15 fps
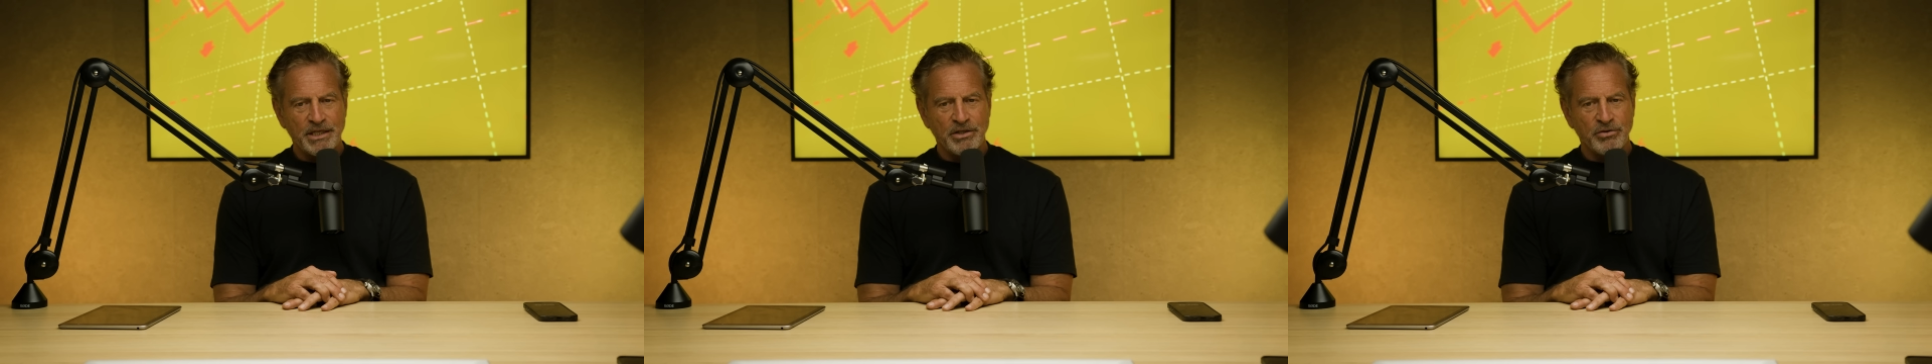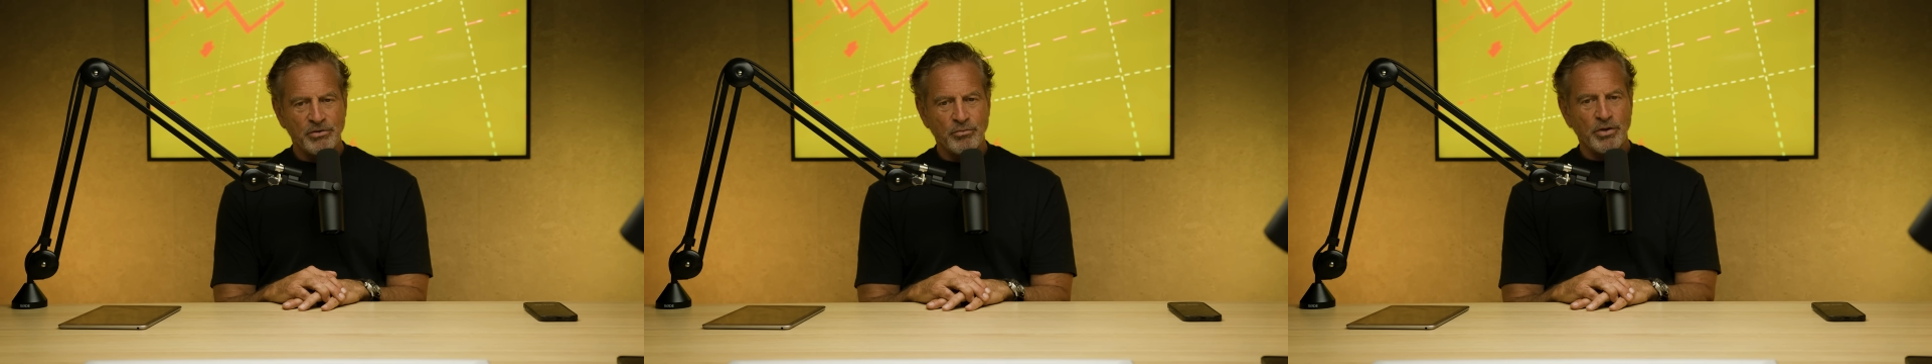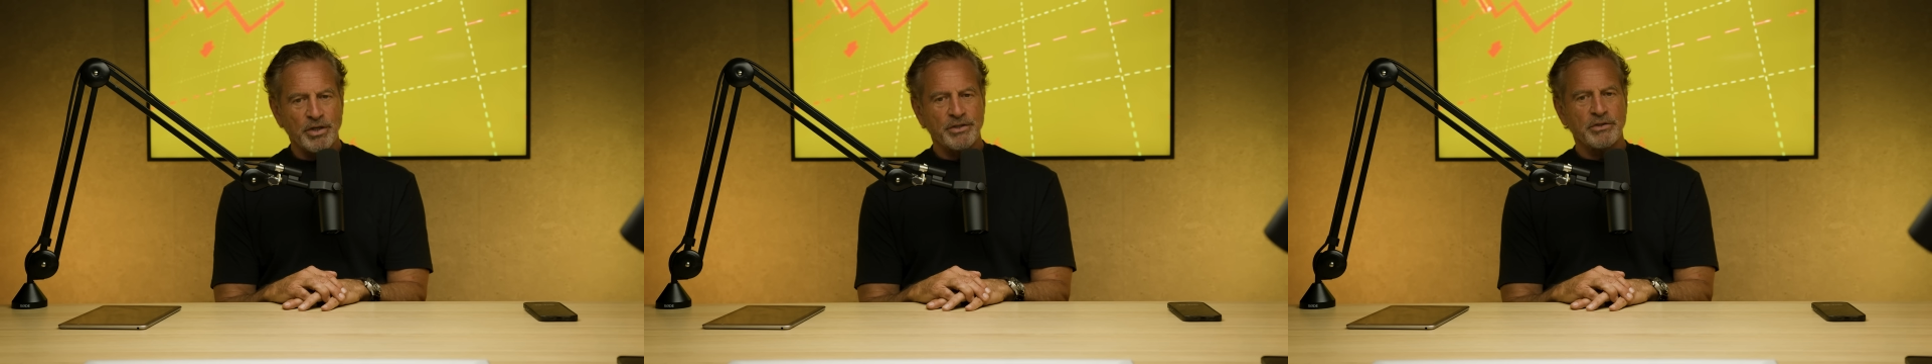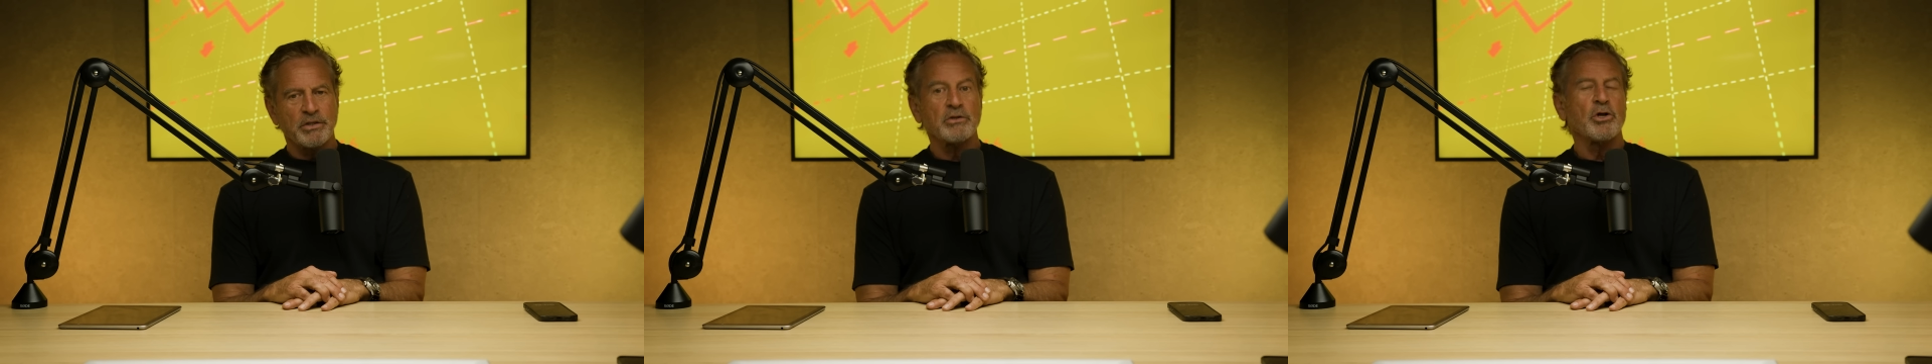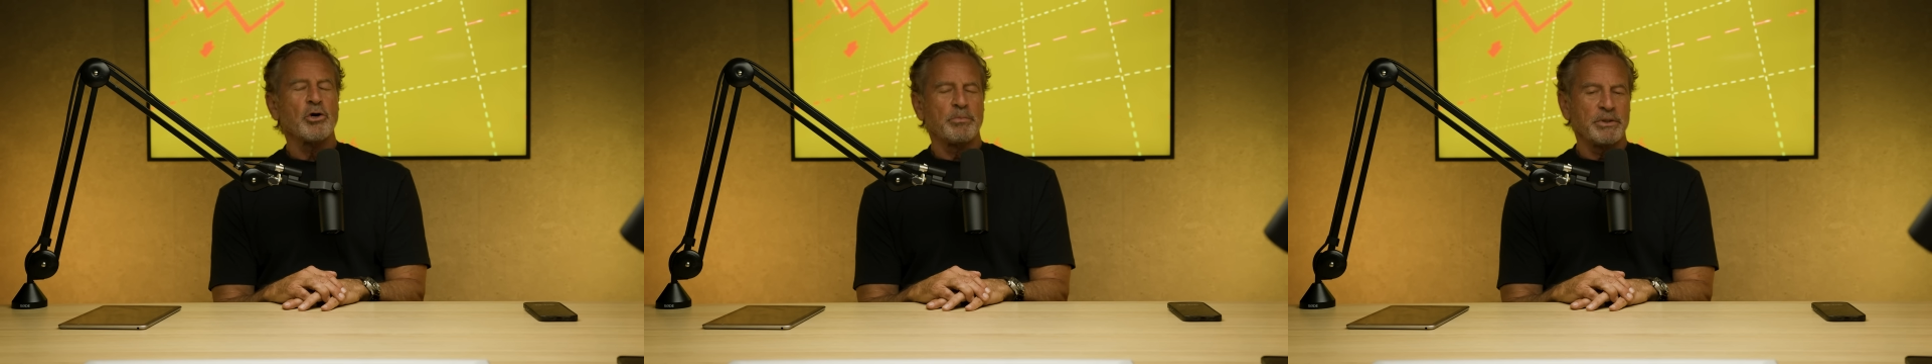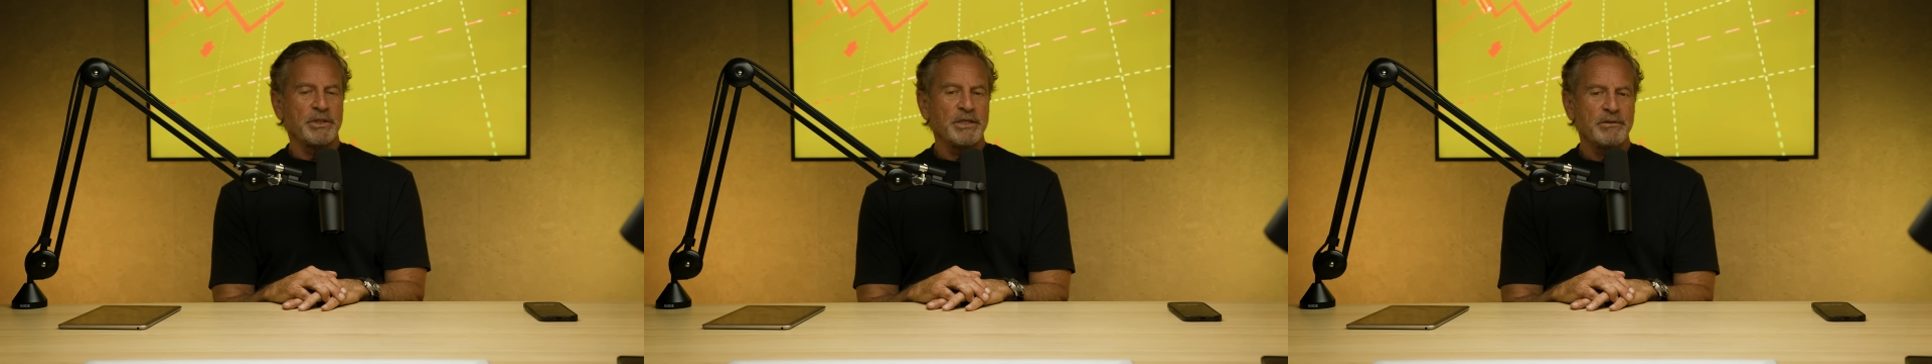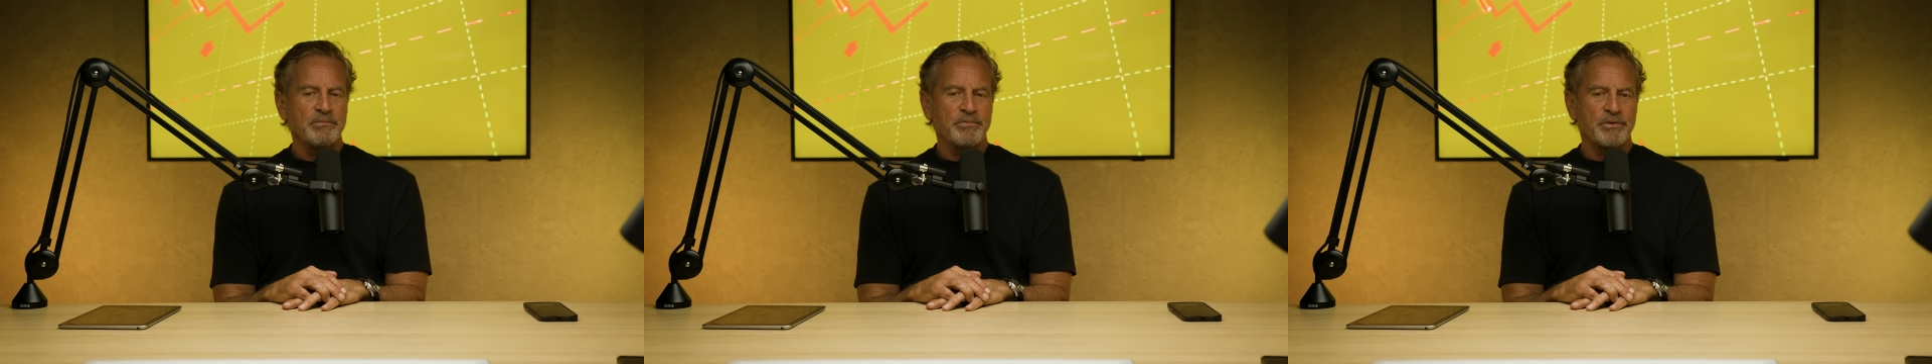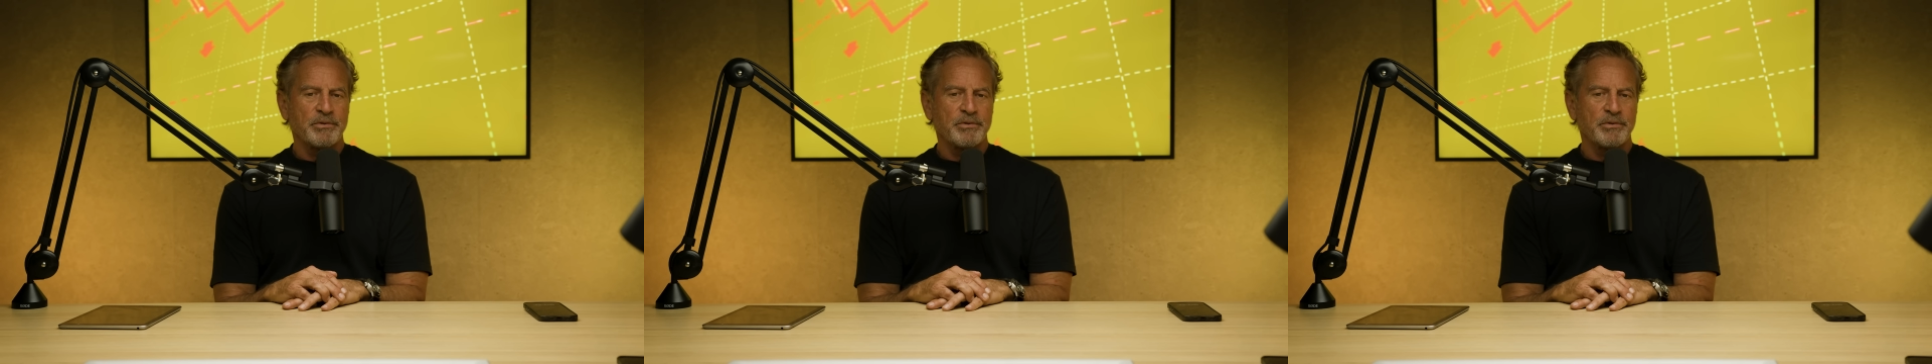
is heading in the right globally.